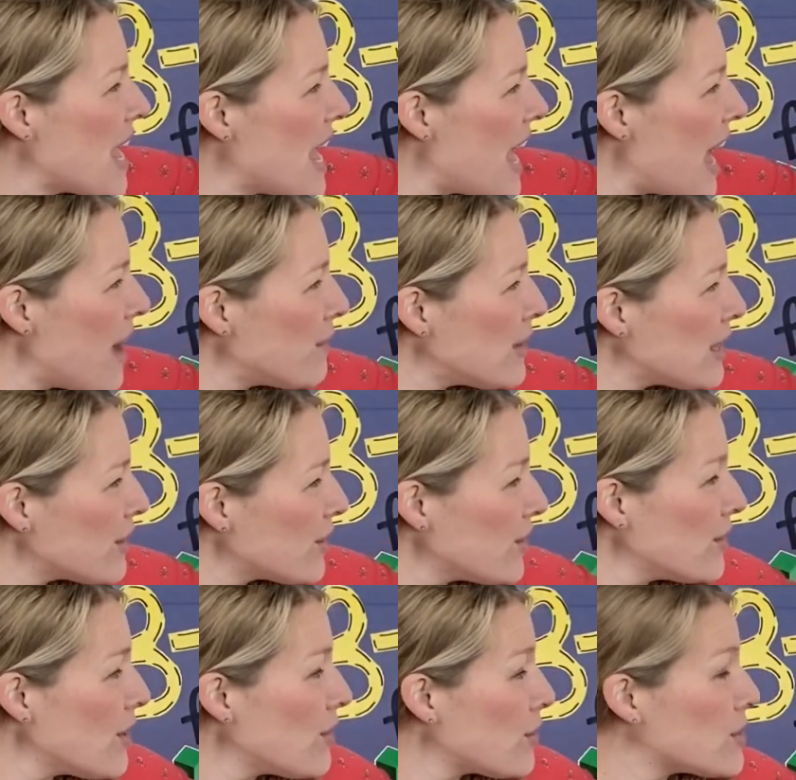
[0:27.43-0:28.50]
And we learned
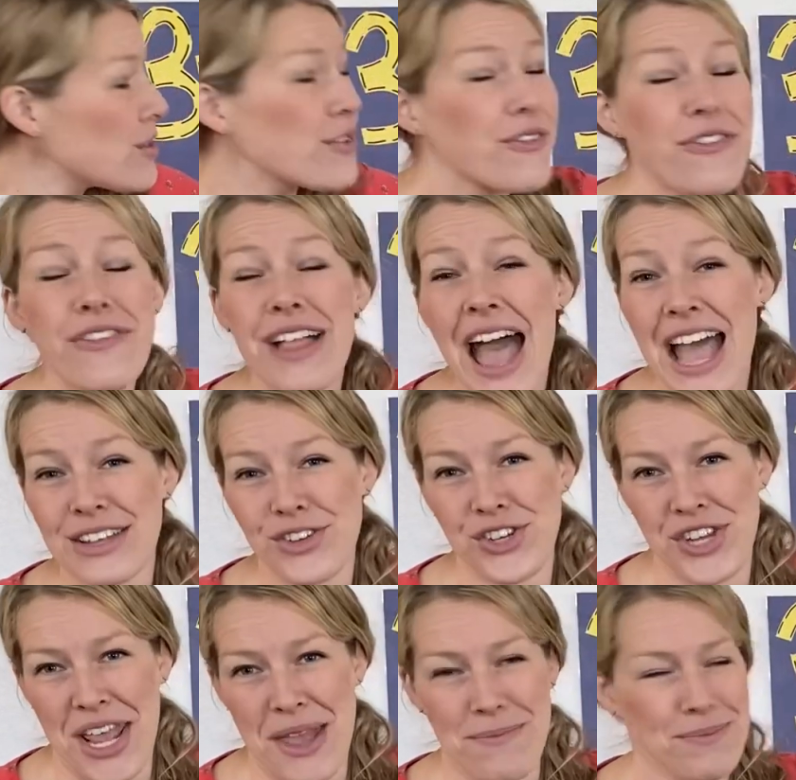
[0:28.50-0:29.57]
that those are flat
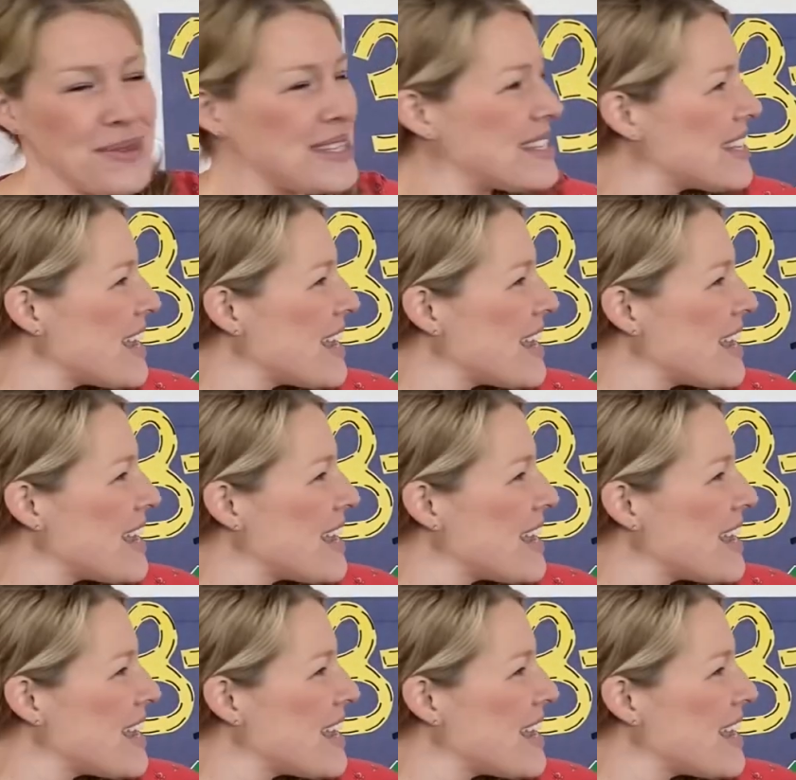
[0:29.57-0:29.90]
shapes.